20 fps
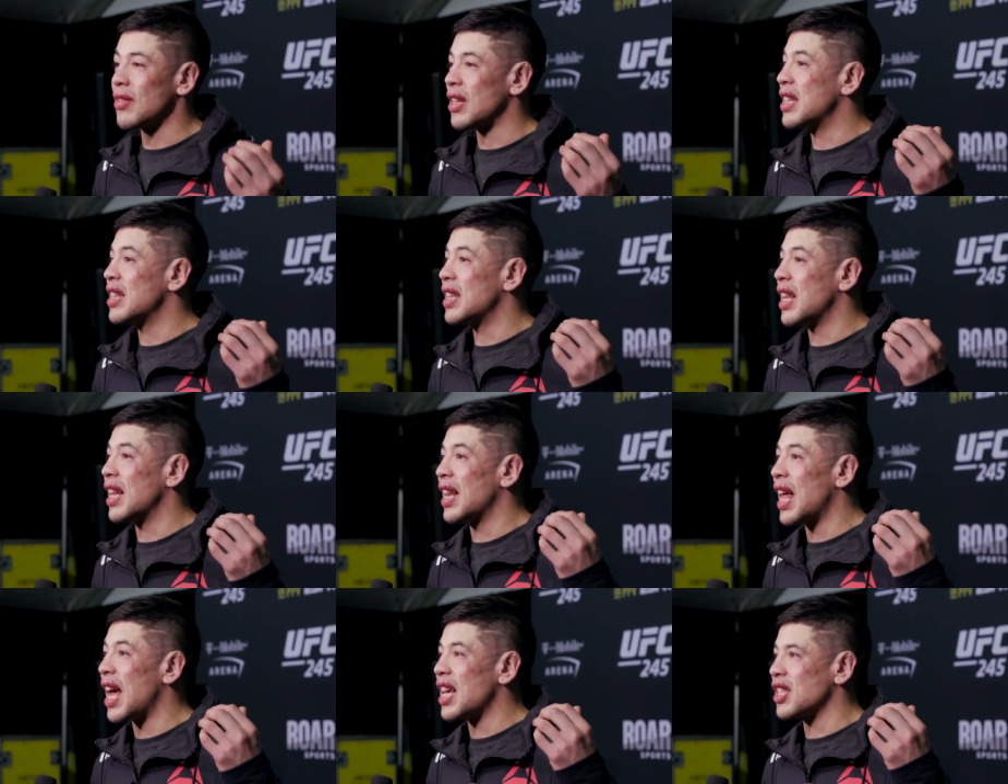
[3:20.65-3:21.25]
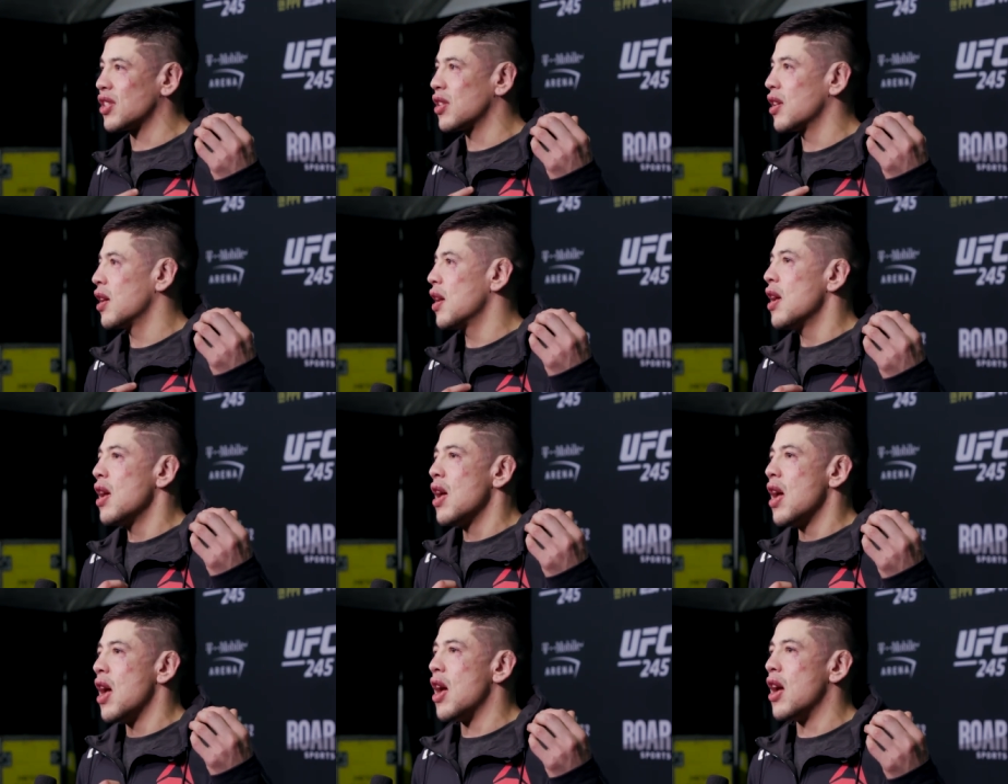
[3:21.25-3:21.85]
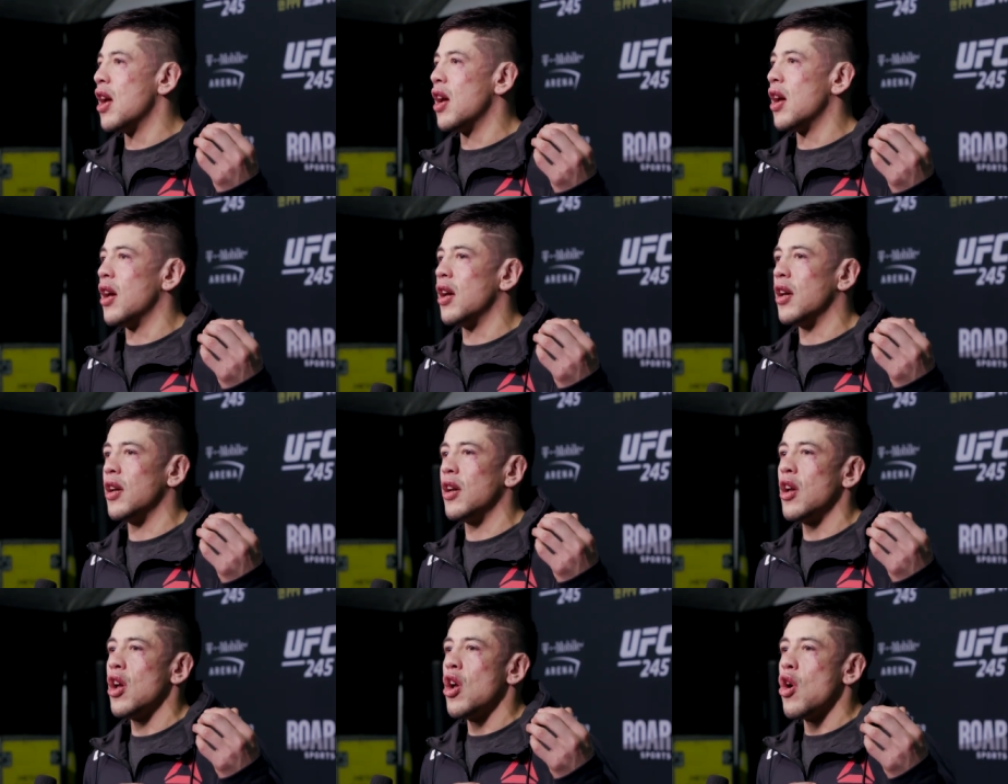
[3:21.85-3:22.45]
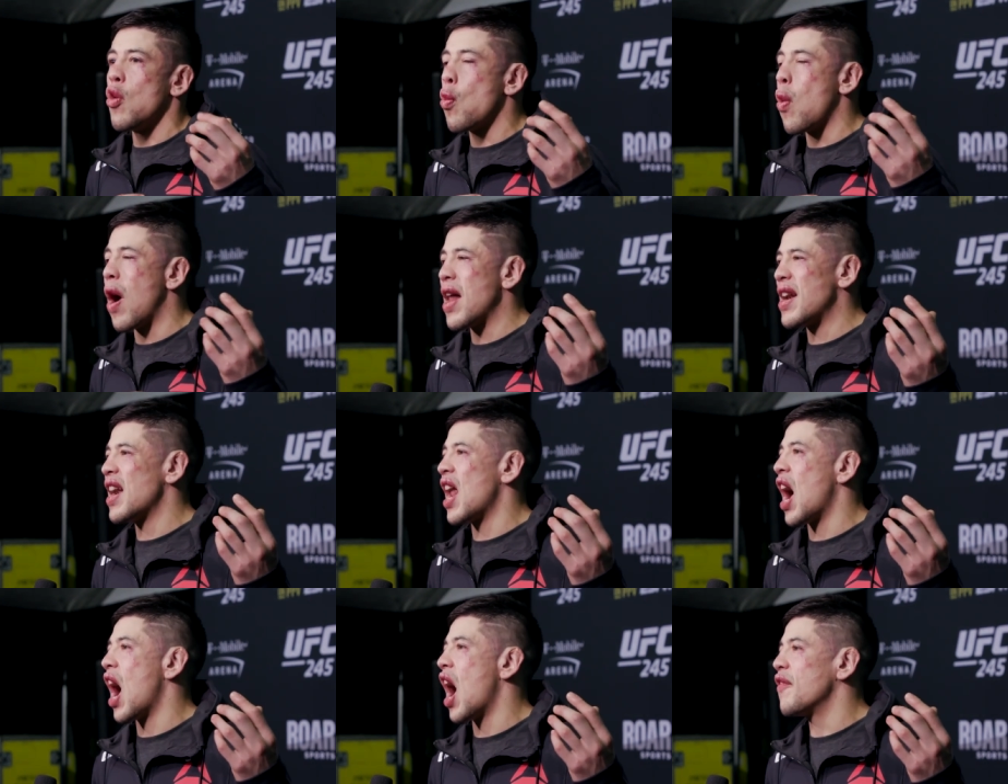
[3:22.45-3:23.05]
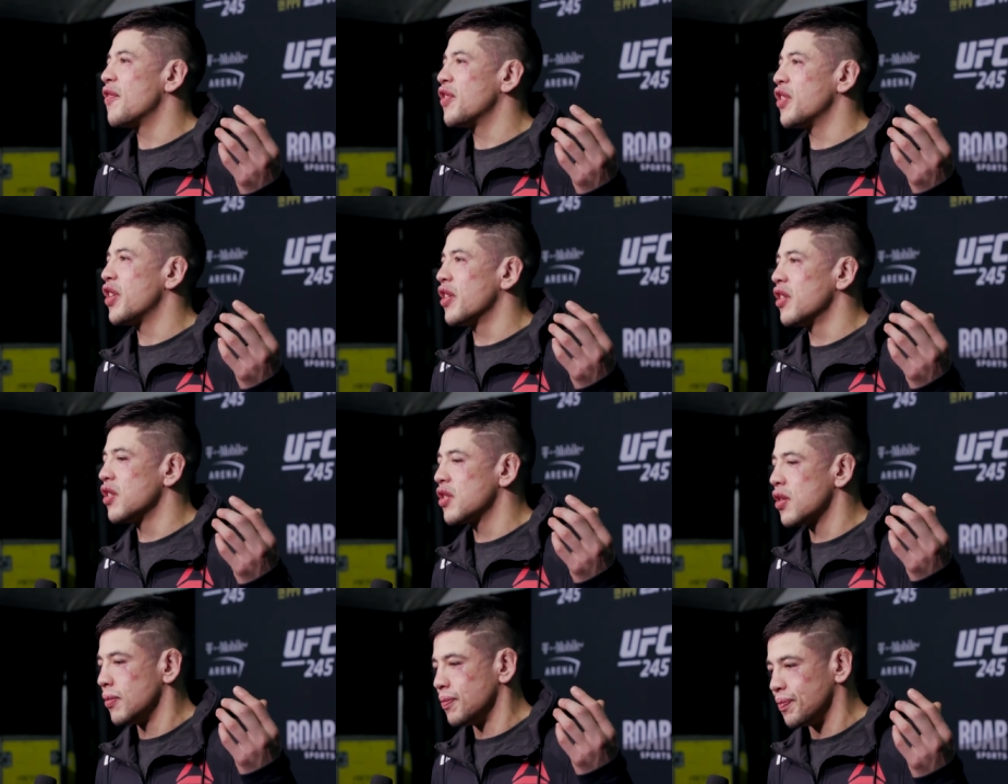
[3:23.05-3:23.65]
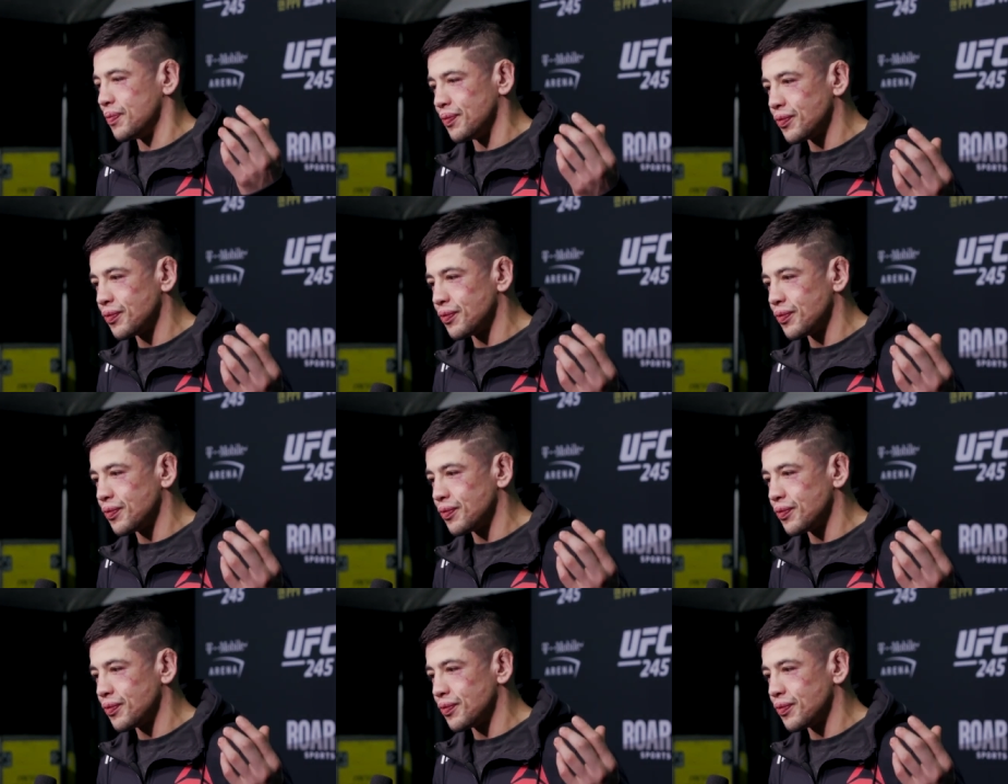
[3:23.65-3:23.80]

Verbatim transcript: in the last uh, one and a half years,